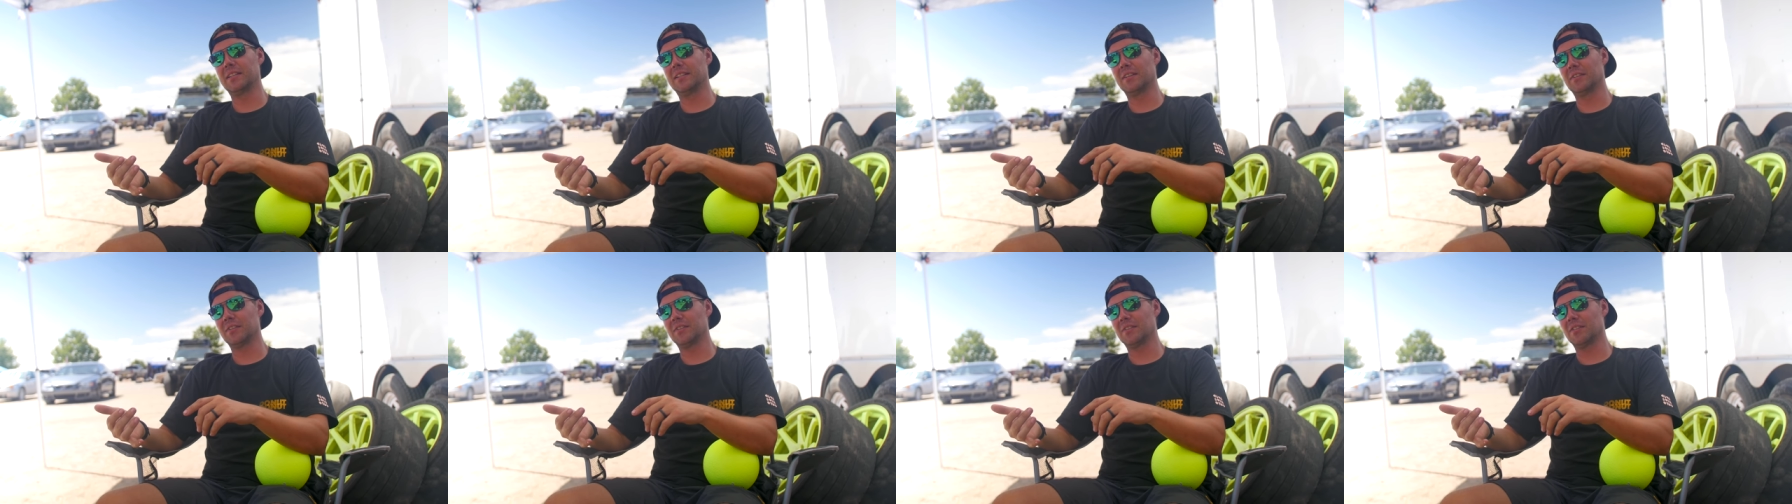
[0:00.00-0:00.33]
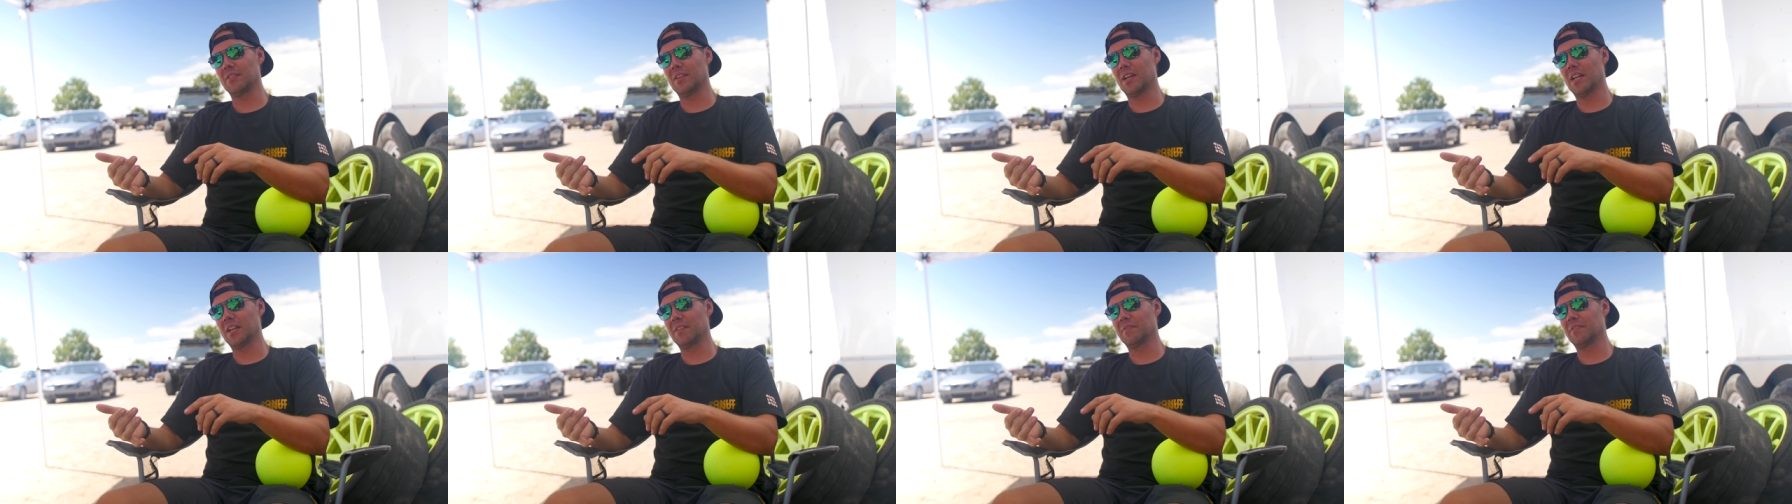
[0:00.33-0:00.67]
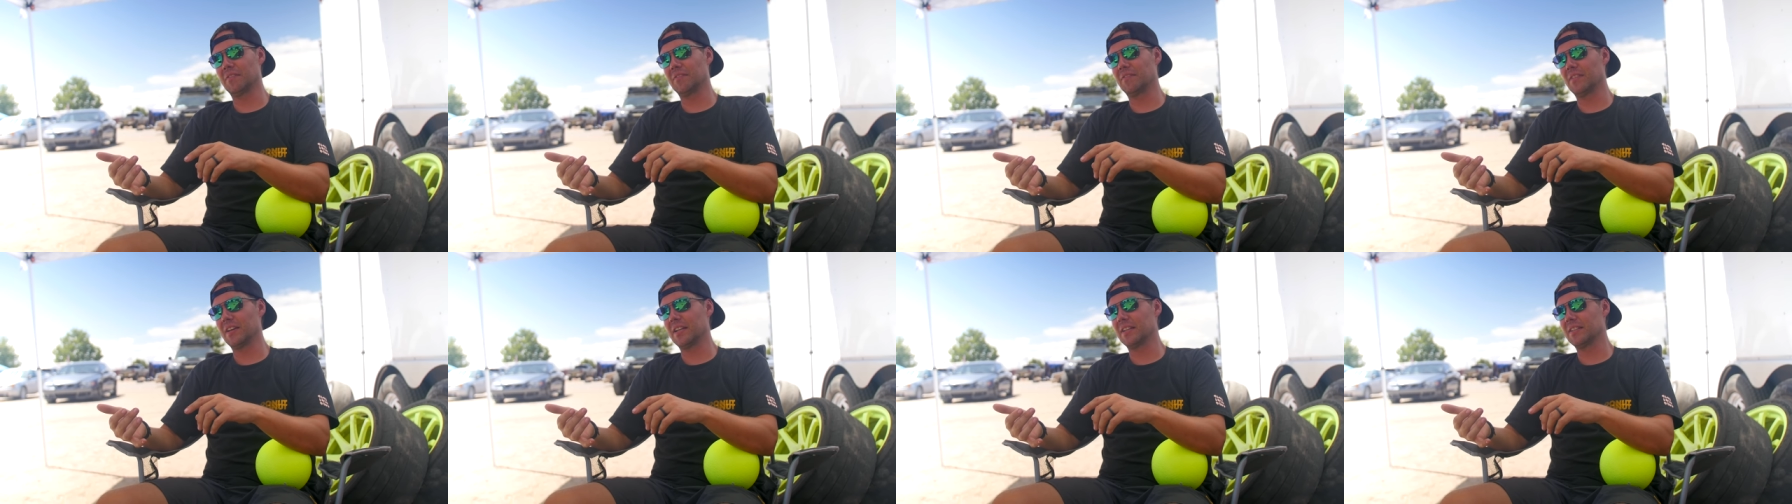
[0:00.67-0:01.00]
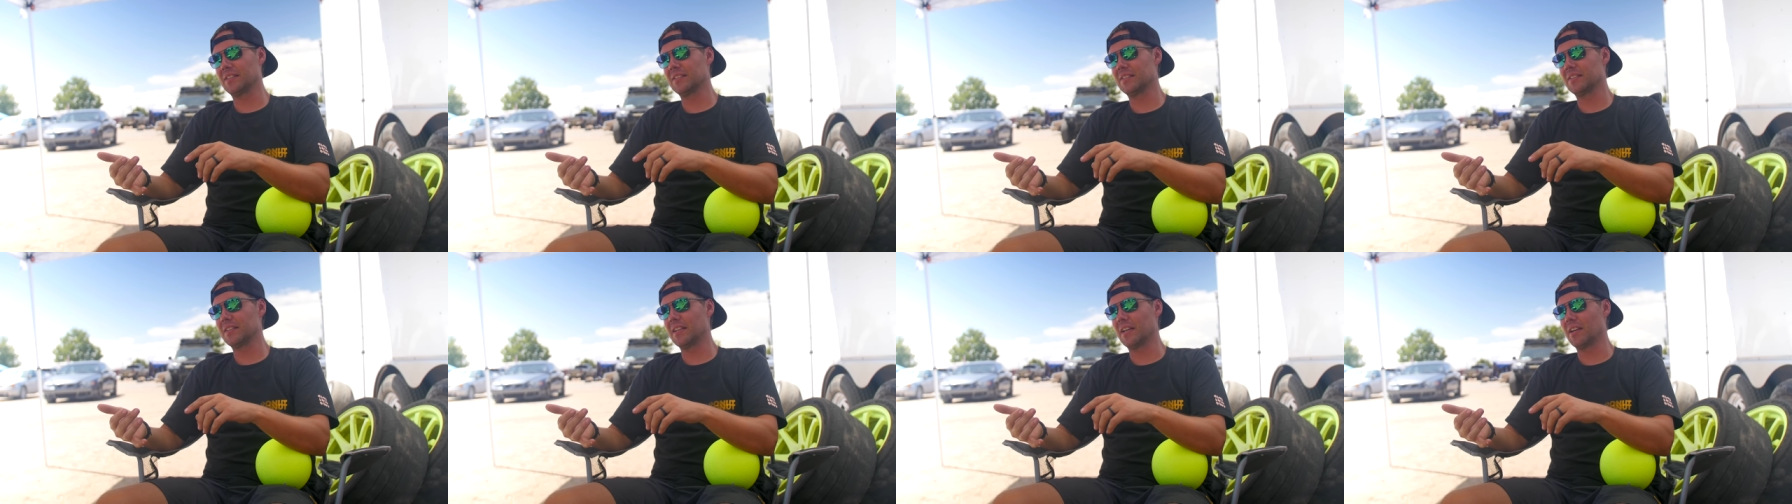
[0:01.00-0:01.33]
There's a lot of
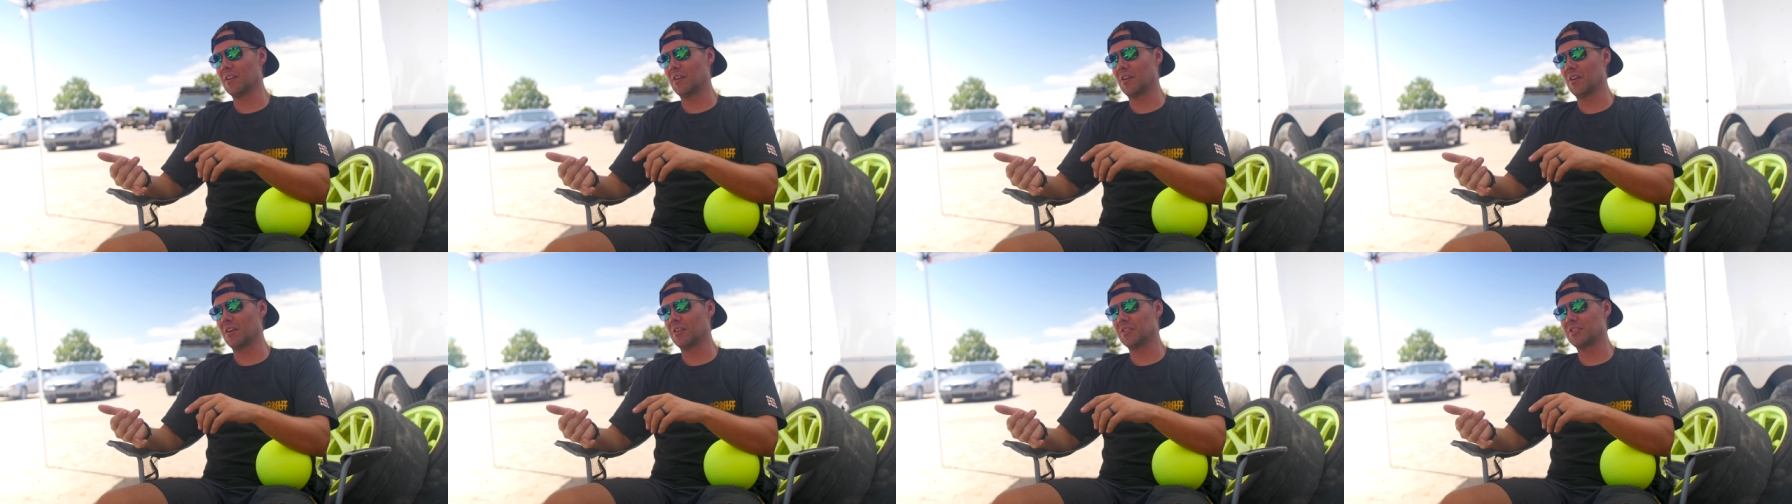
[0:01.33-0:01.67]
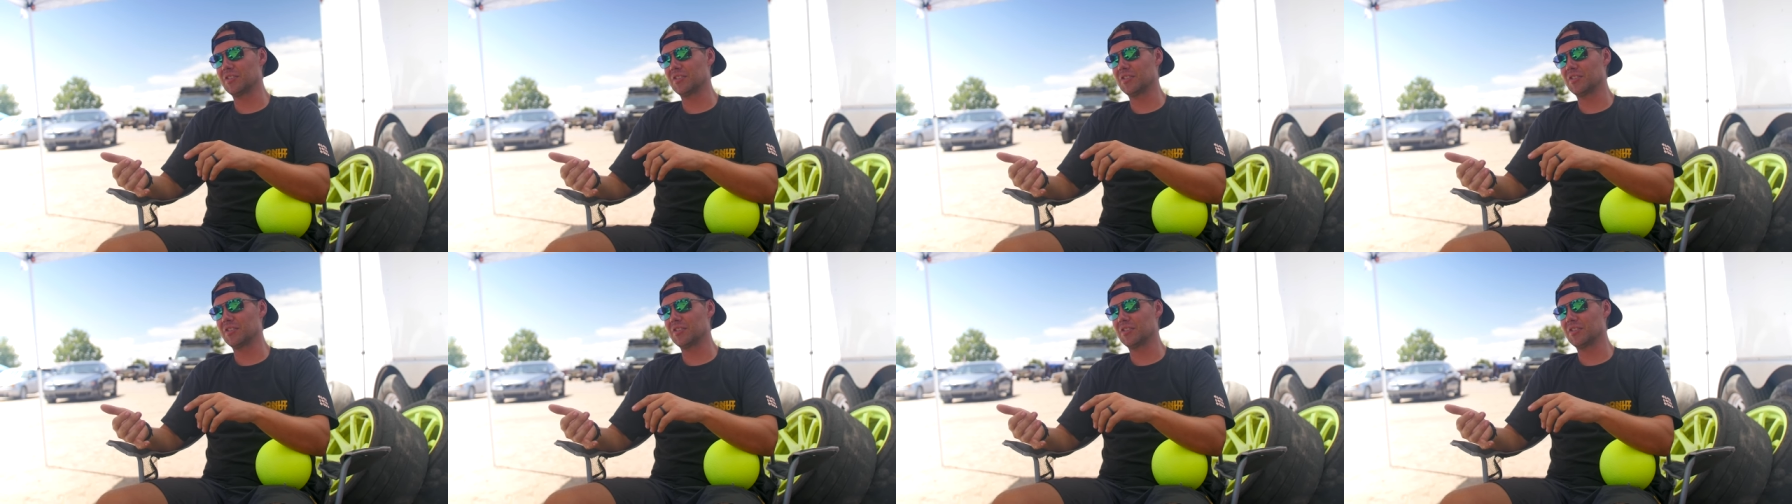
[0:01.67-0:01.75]
events that are